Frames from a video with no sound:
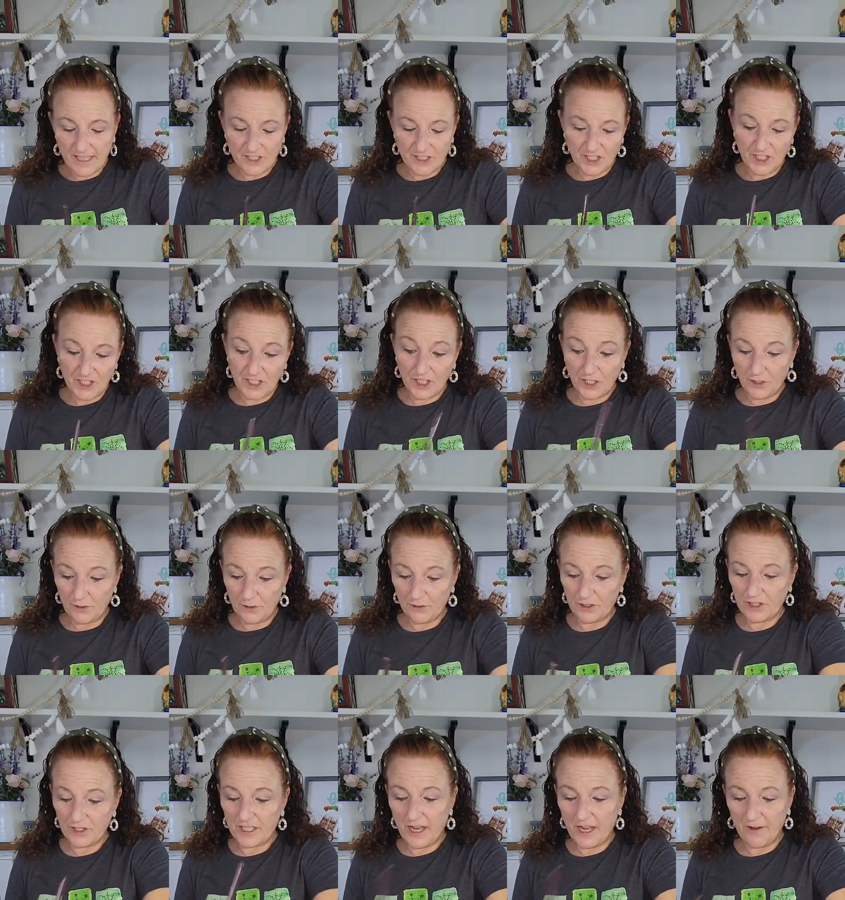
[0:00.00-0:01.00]
huge.
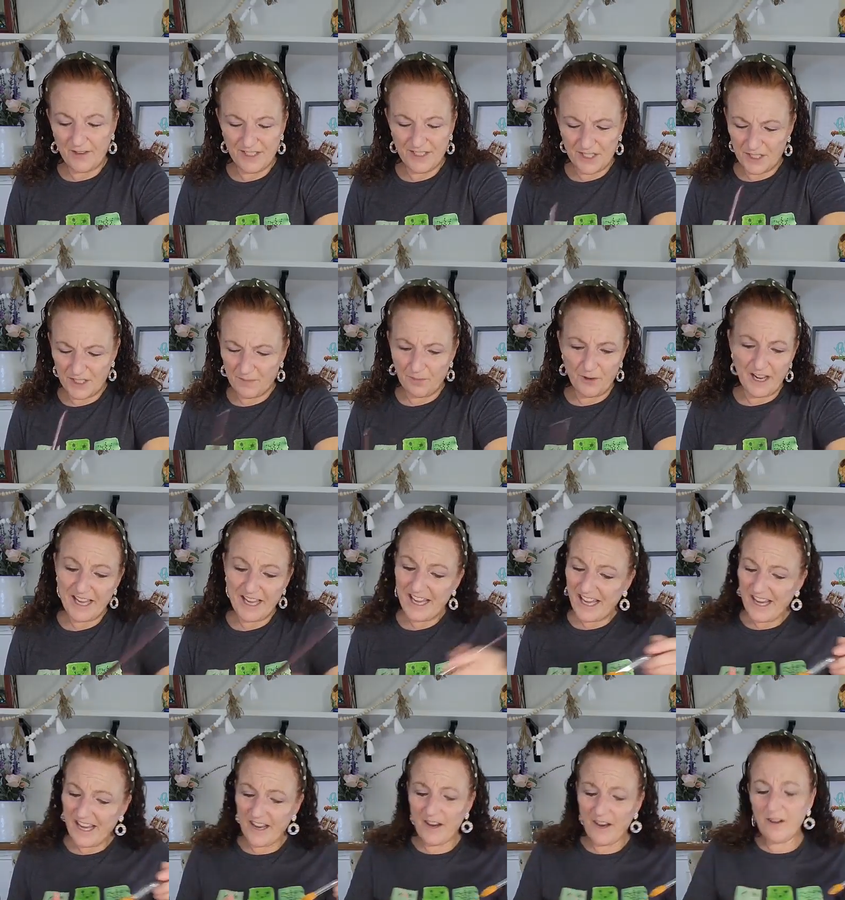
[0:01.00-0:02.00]
Now in spring
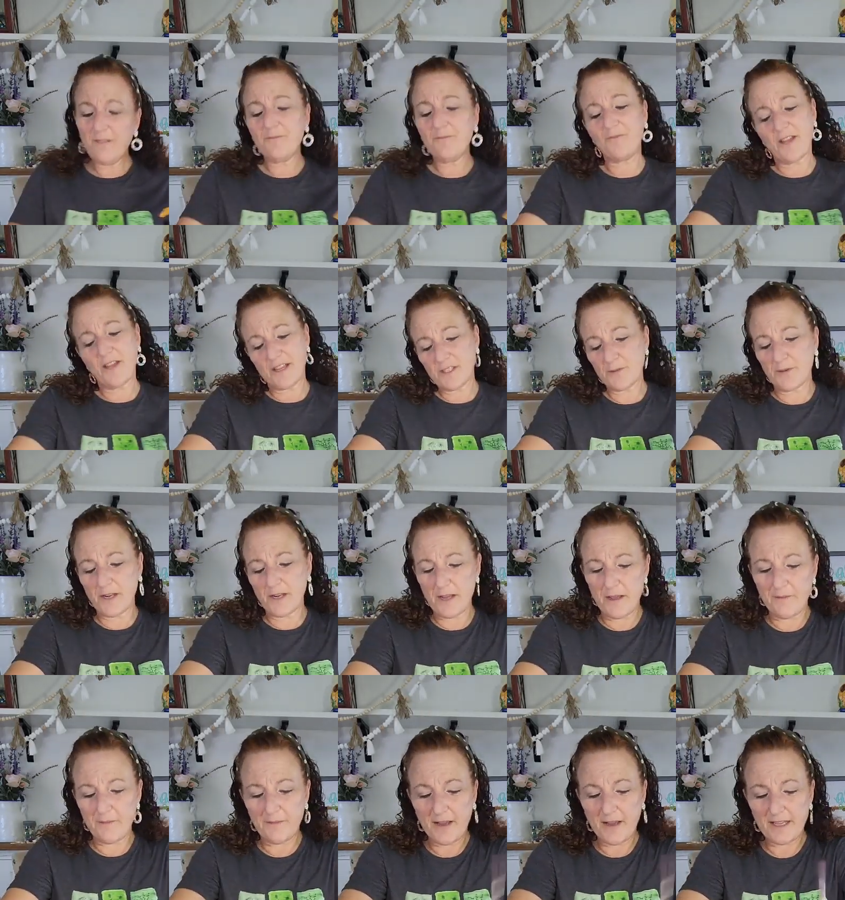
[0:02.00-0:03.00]
here, that's when
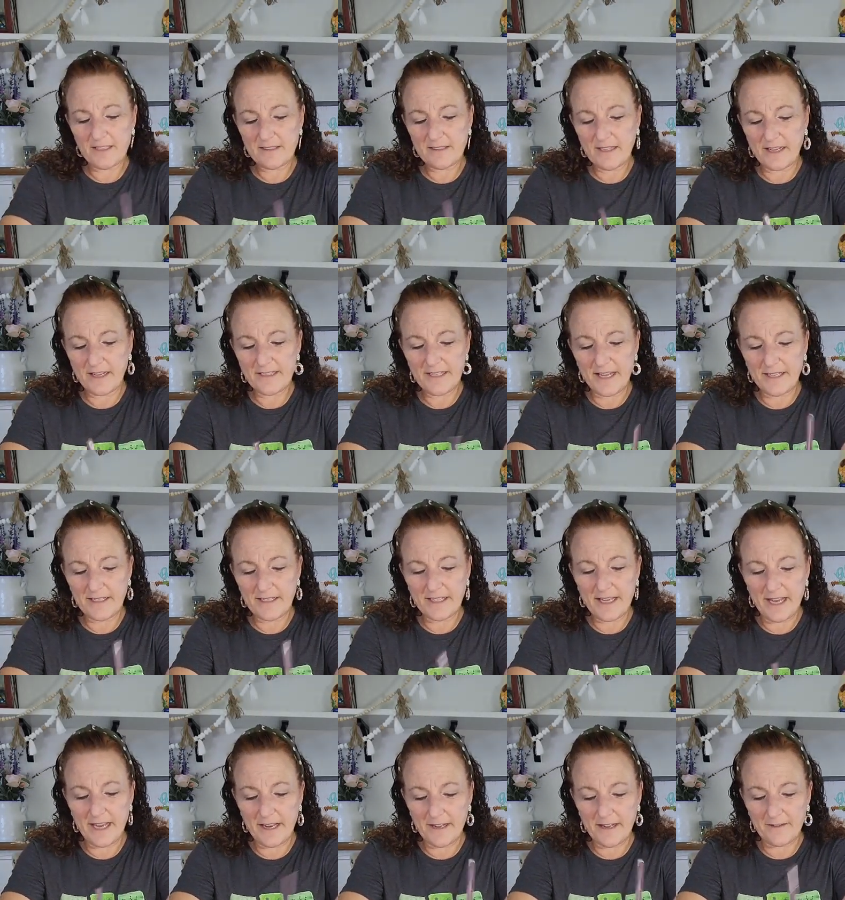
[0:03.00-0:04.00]
I tend to
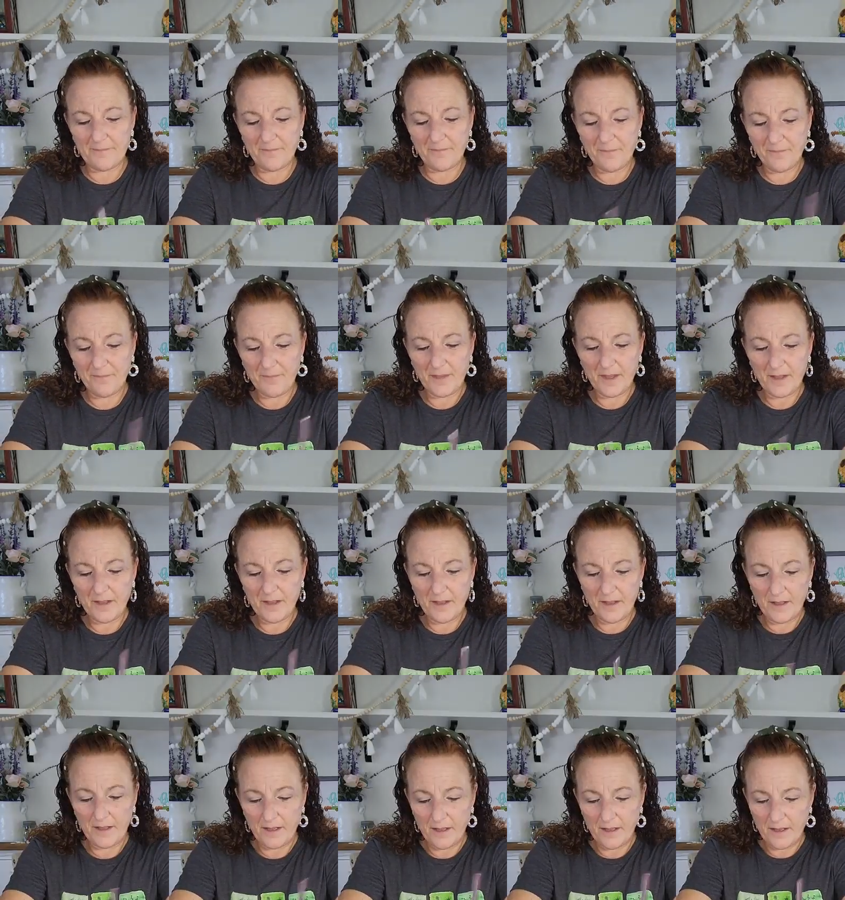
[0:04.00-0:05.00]
get it
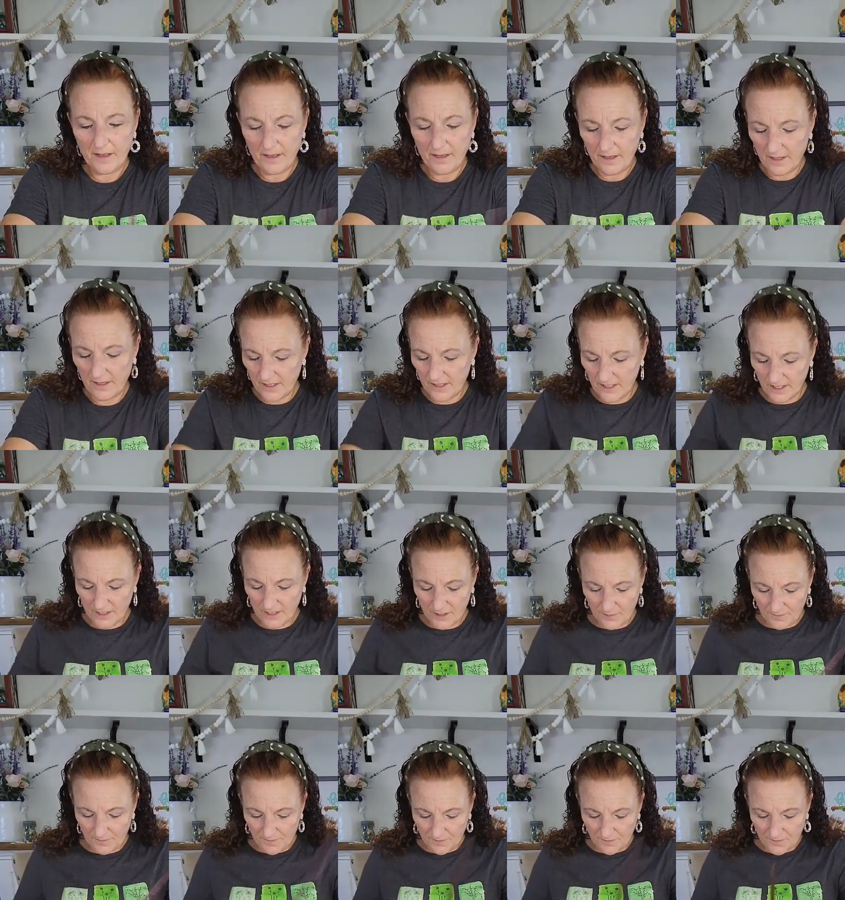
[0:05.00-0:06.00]
because there's
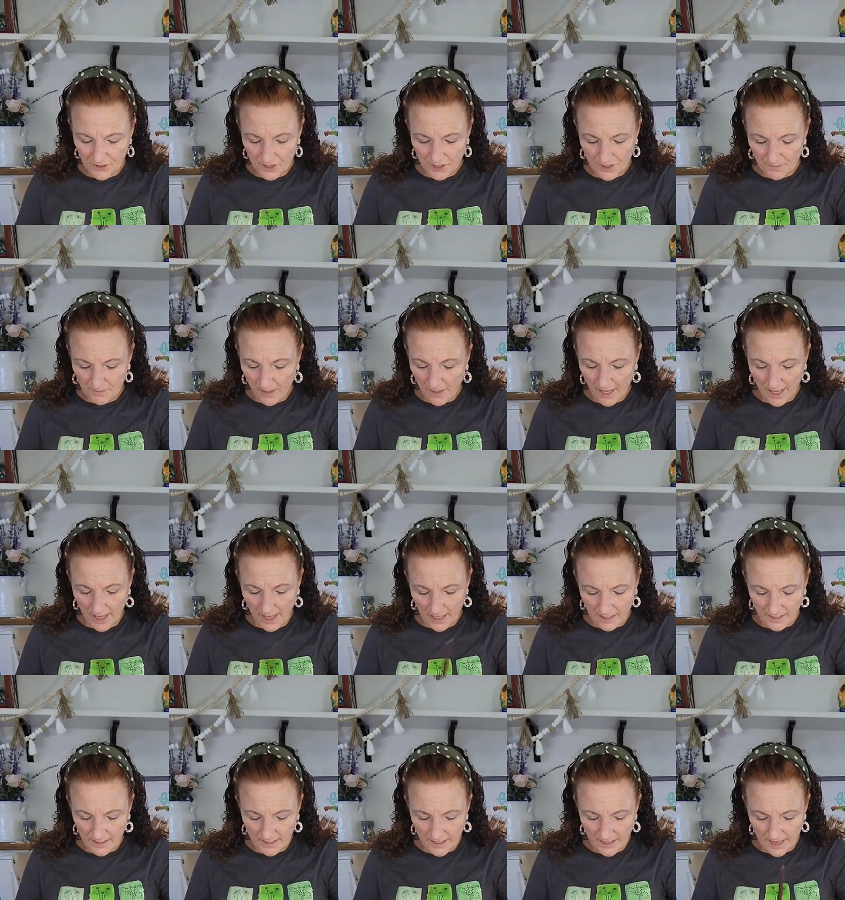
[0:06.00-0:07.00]
just
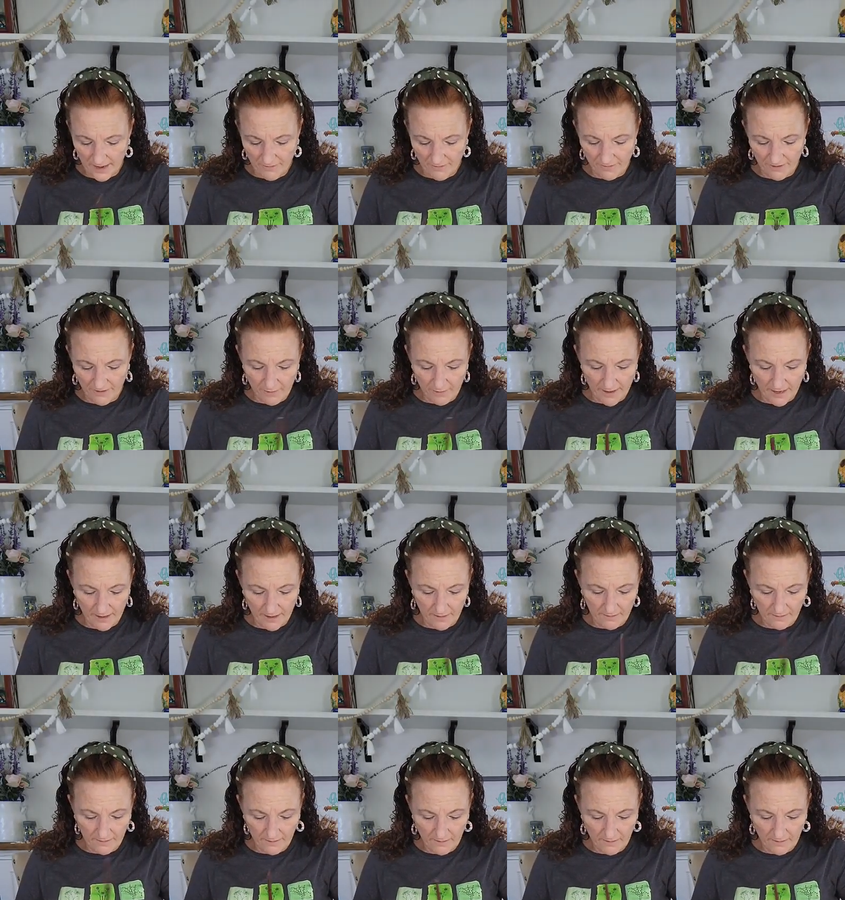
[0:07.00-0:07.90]
pollen everywhere.